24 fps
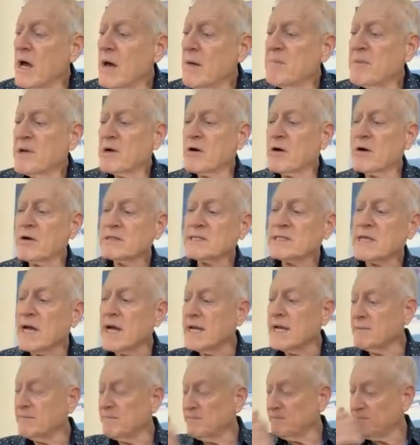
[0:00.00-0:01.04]
But our
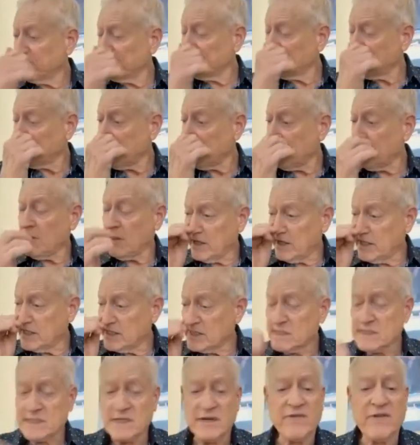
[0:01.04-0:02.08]
site
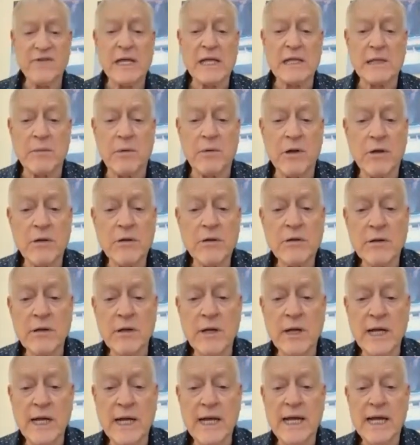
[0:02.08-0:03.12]
is available
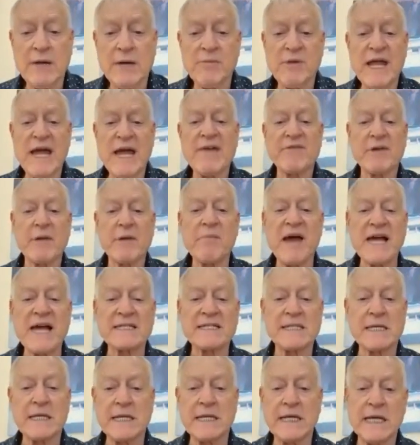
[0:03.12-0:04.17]
and we have
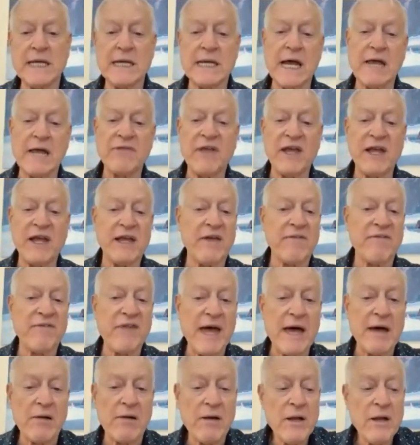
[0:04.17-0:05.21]
capacity. And I think if
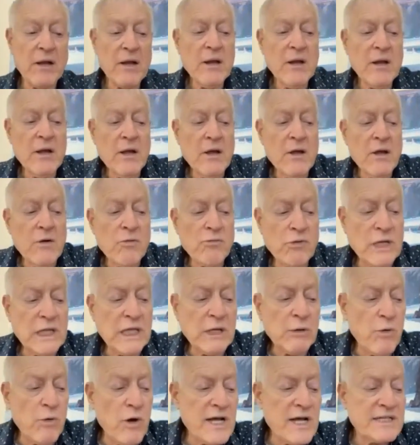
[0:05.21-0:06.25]
that
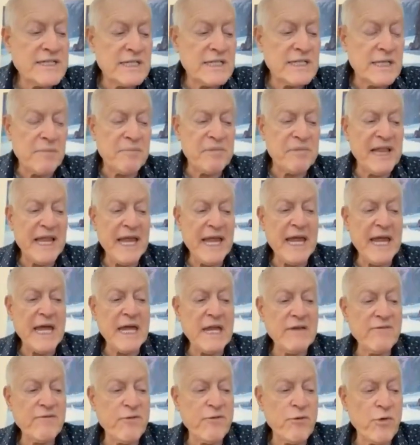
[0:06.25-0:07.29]
really was the
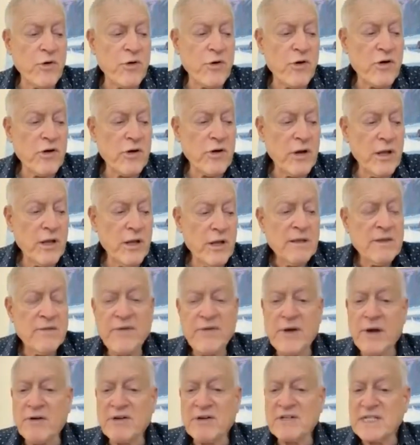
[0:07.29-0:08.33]
plan for the
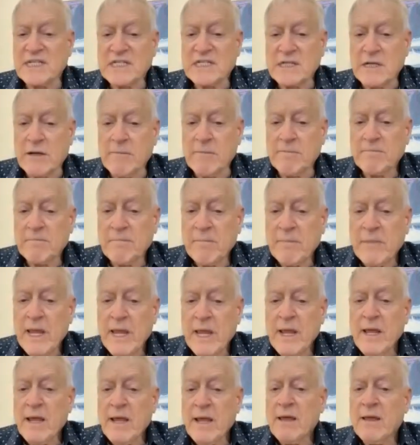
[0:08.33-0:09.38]
ferry system,
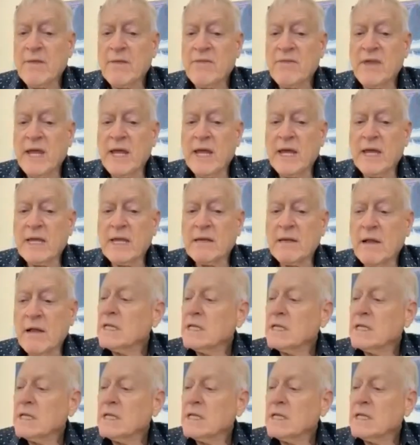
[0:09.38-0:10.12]
then